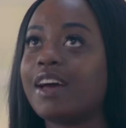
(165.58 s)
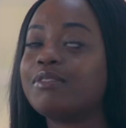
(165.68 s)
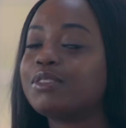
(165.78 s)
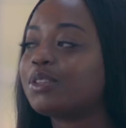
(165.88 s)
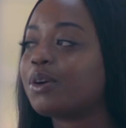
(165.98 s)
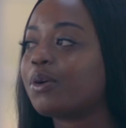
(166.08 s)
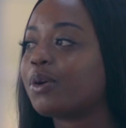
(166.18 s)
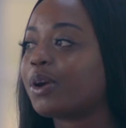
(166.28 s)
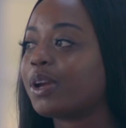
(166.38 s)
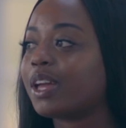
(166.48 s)
After the whole
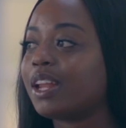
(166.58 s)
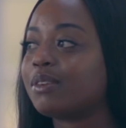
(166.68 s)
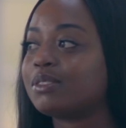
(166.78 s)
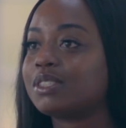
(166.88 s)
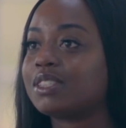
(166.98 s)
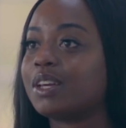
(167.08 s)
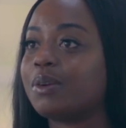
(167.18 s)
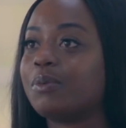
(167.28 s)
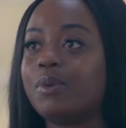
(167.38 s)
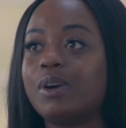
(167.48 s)
hurricane, I was just
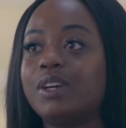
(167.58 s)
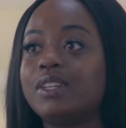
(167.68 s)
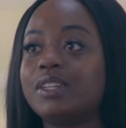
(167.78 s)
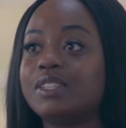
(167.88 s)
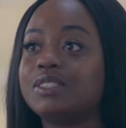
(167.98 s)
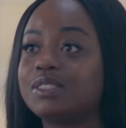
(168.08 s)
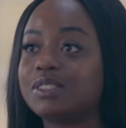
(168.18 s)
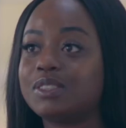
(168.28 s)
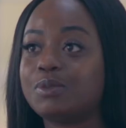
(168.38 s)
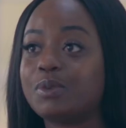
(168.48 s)
like, what is
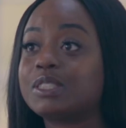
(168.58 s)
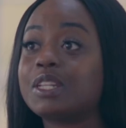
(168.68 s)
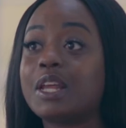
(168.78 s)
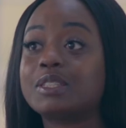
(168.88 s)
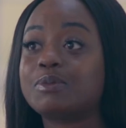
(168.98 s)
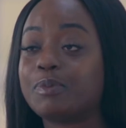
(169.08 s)
what's the next